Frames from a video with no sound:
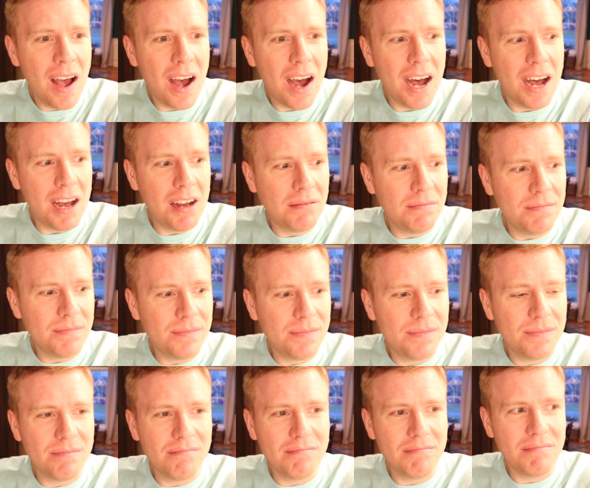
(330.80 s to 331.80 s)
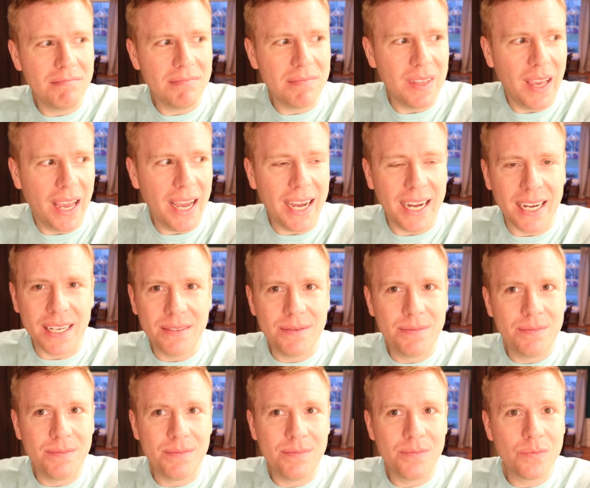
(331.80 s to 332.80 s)
Yeah,
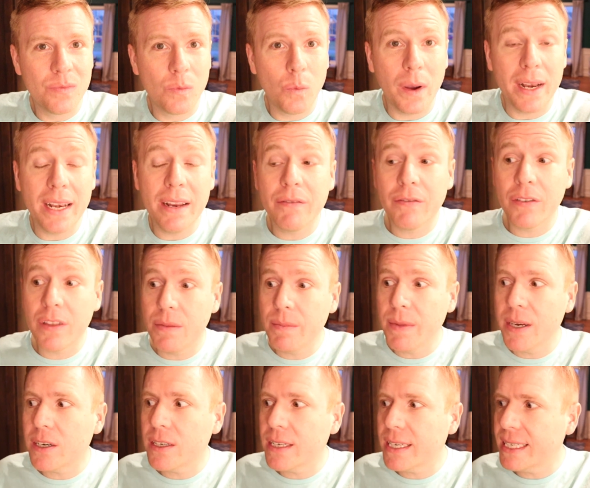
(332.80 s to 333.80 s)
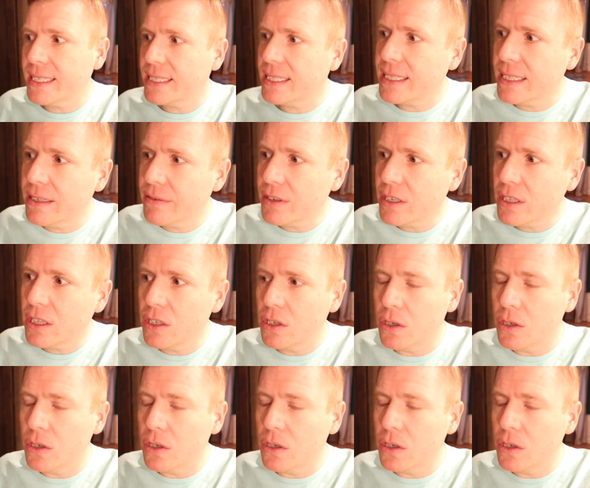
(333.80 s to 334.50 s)
waiting for the mirror to get delivered,